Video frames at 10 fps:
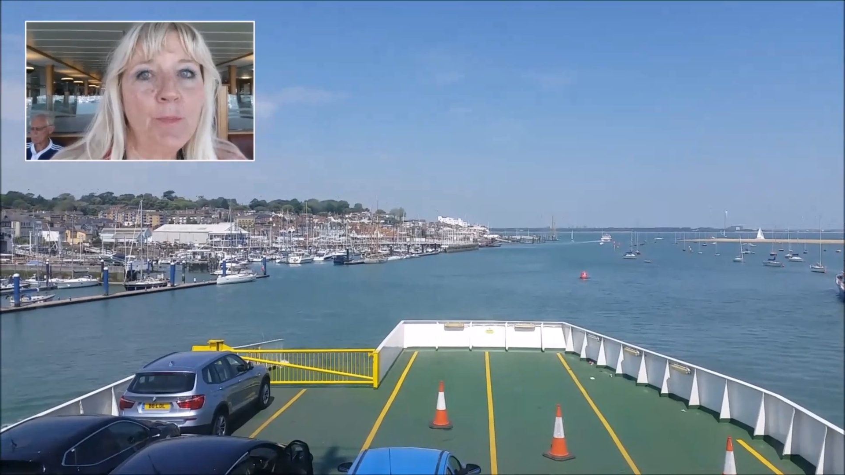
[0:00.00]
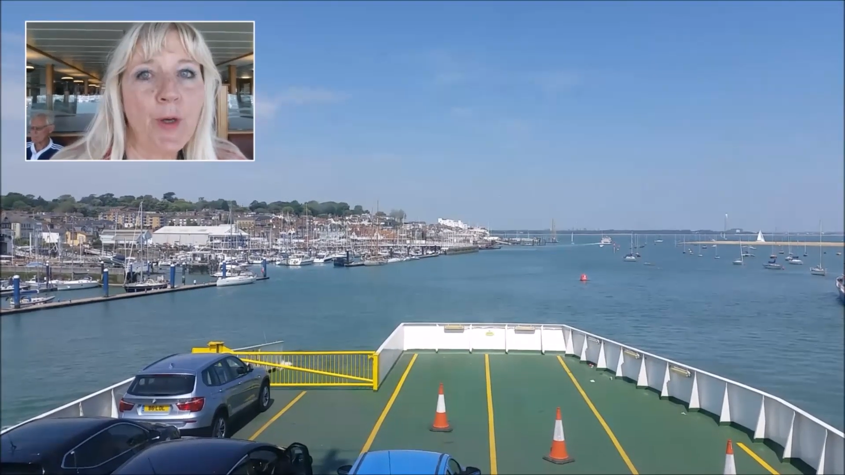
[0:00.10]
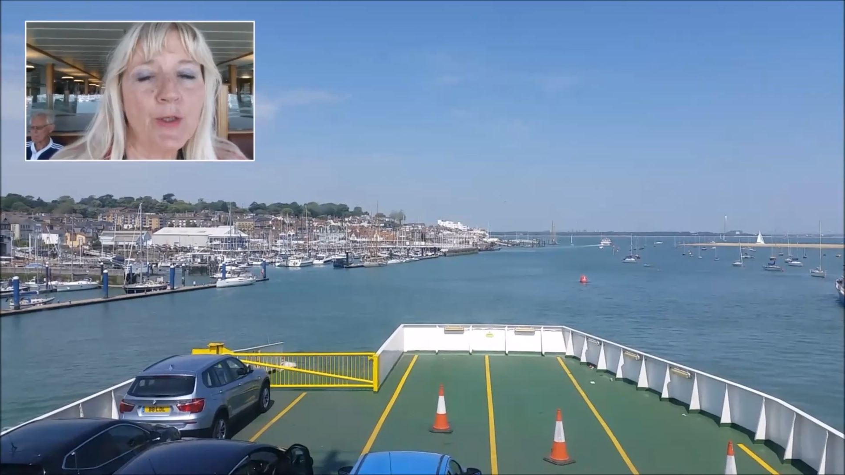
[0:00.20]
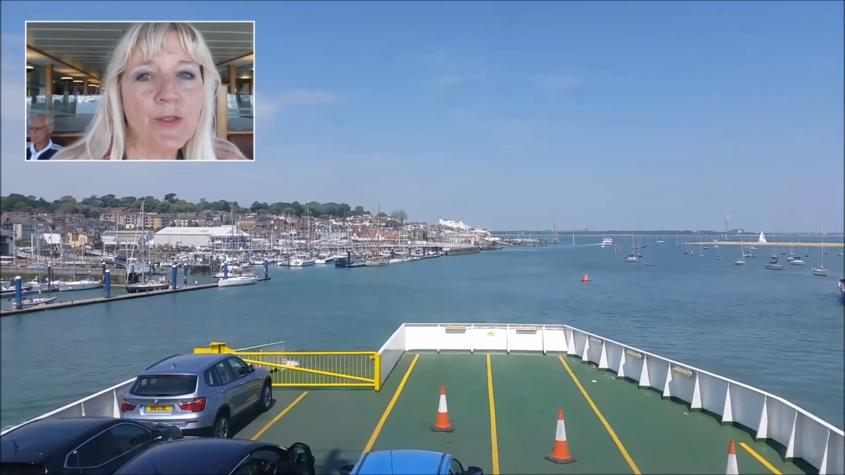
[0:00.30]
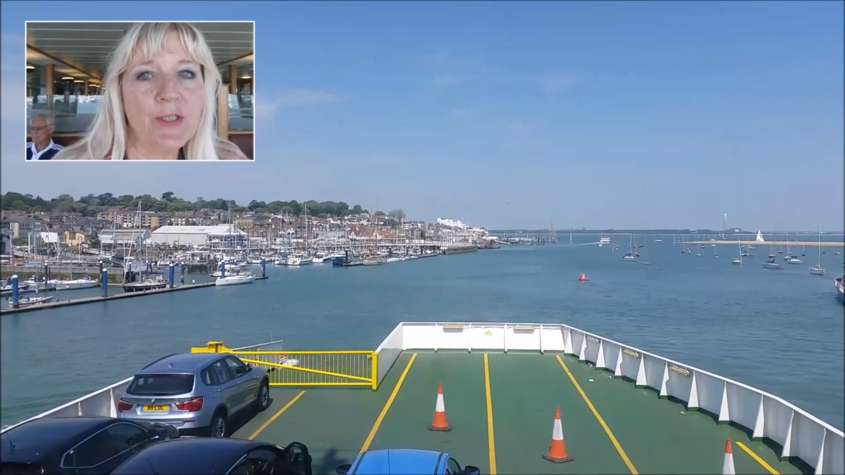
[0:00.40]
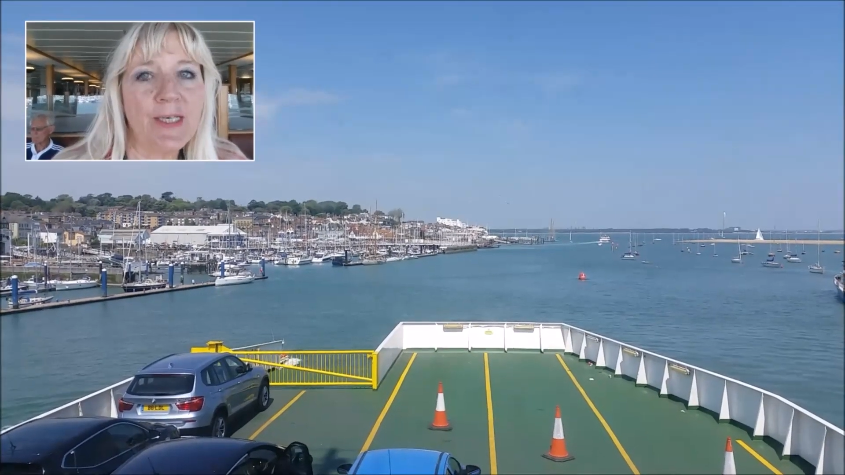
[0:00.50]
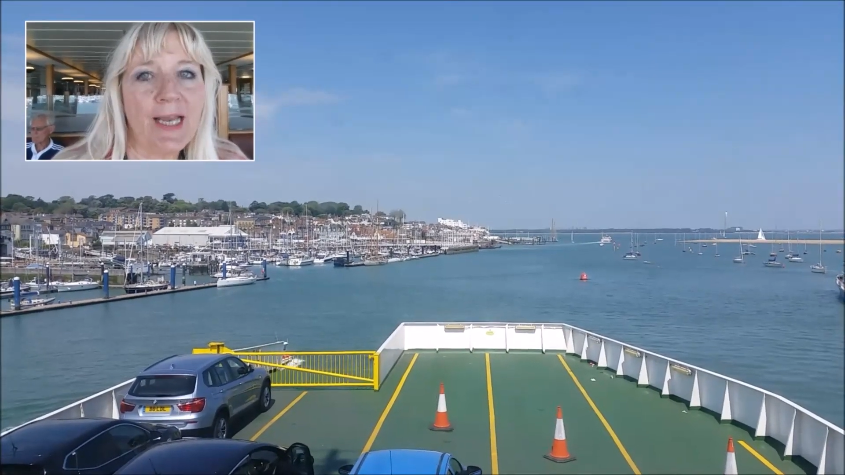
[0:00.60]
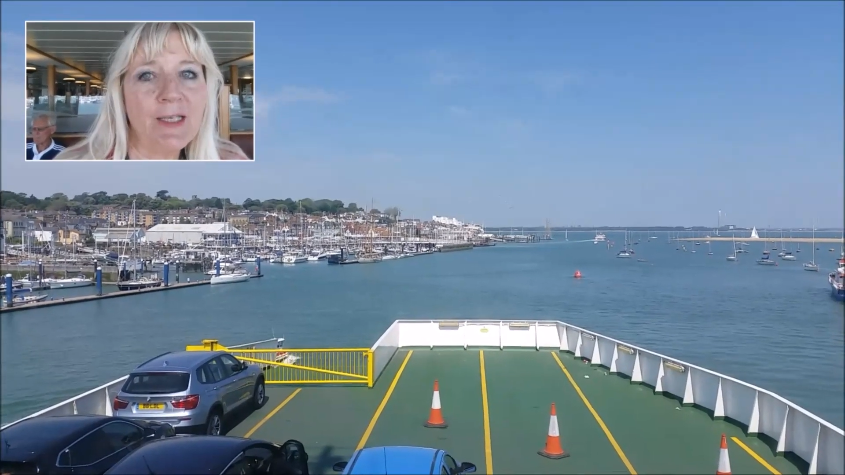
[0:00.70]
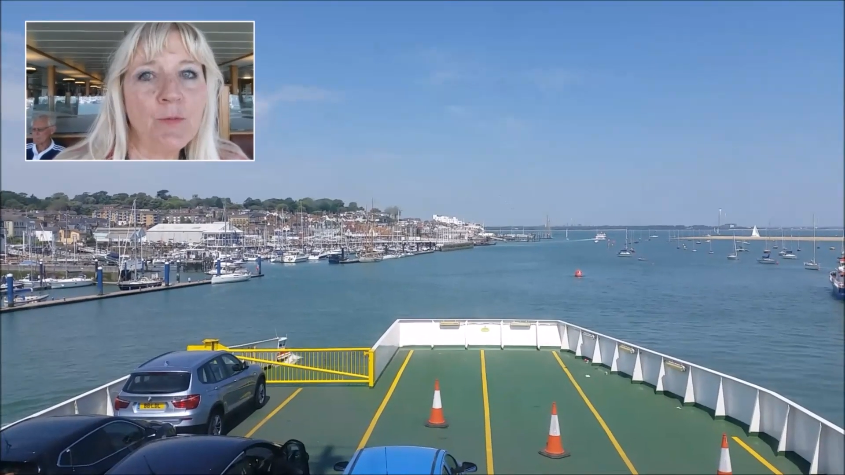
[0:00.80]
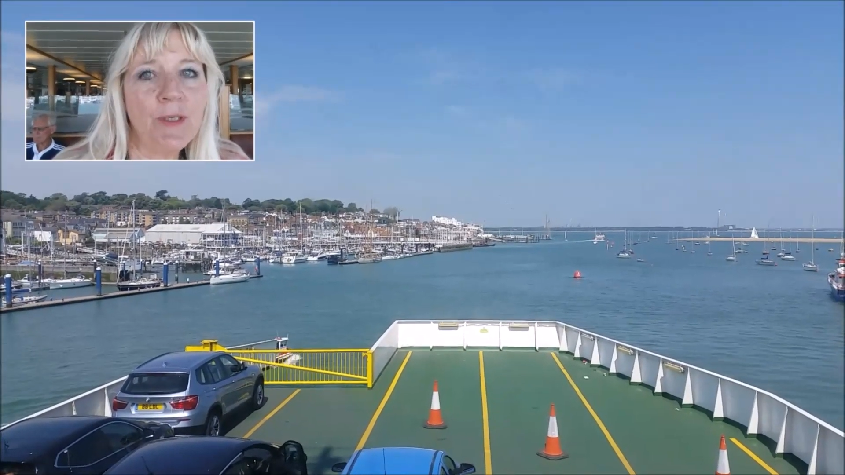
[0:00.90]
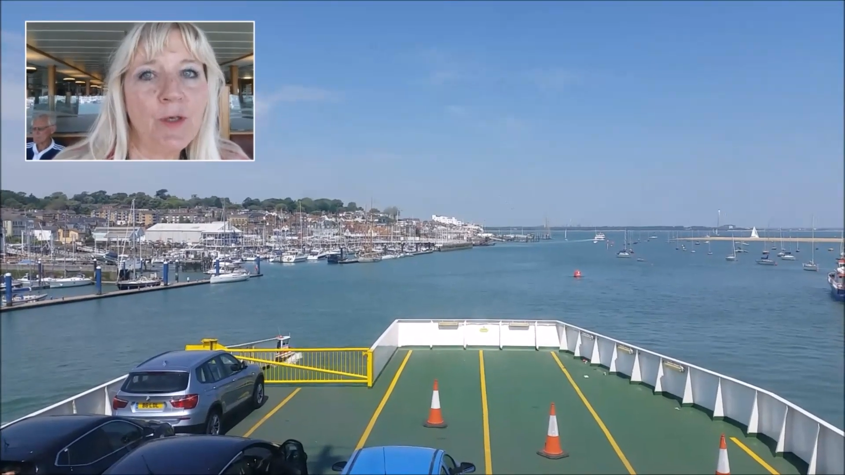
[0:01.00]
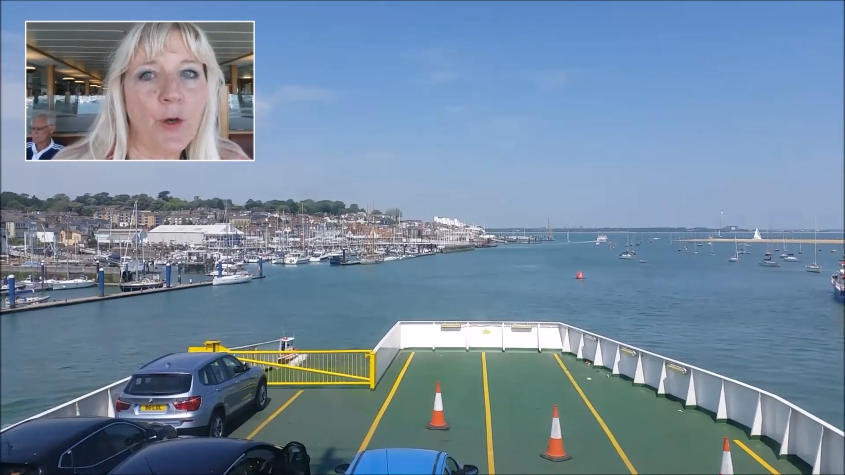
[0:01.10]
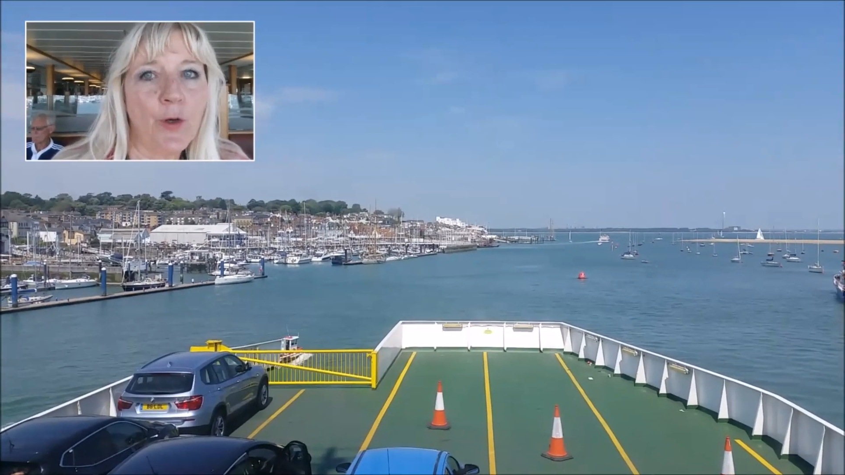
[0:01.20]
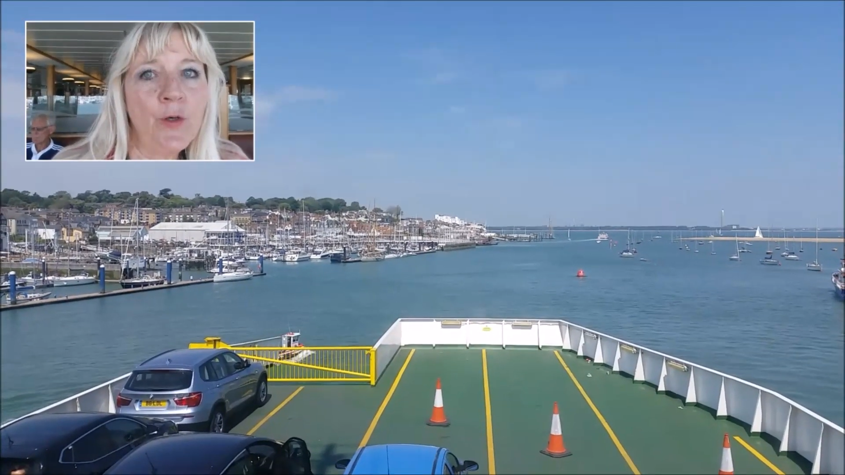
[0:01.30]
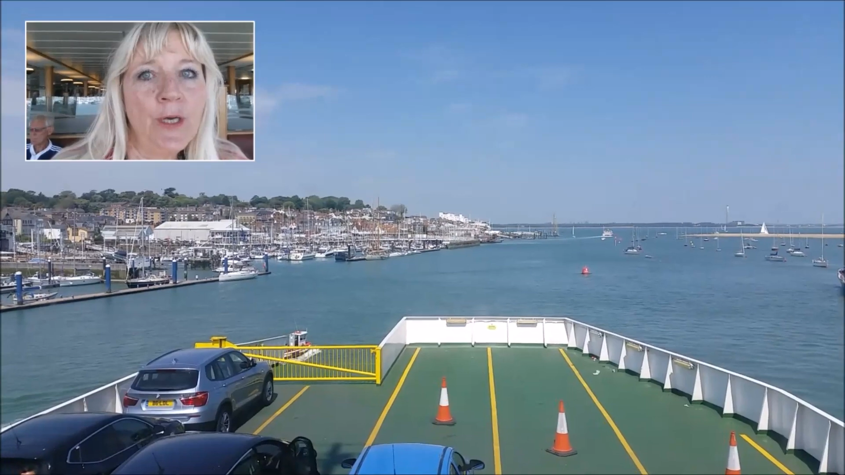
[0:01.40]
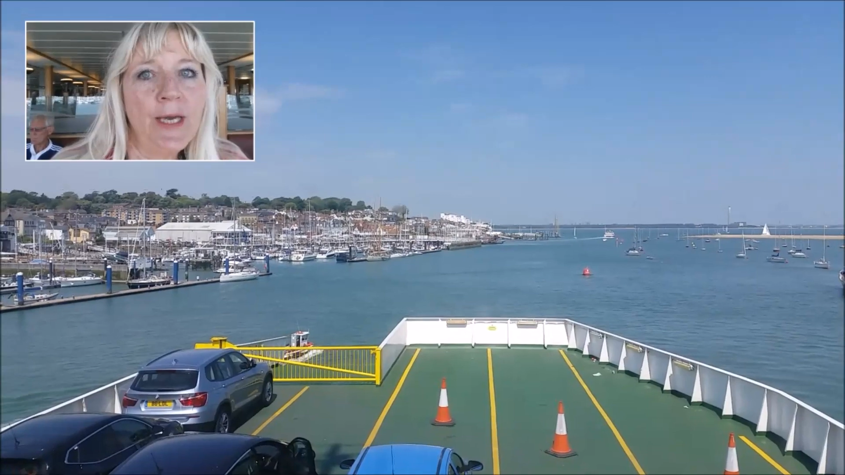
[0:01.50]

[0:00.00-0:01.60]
posted as we go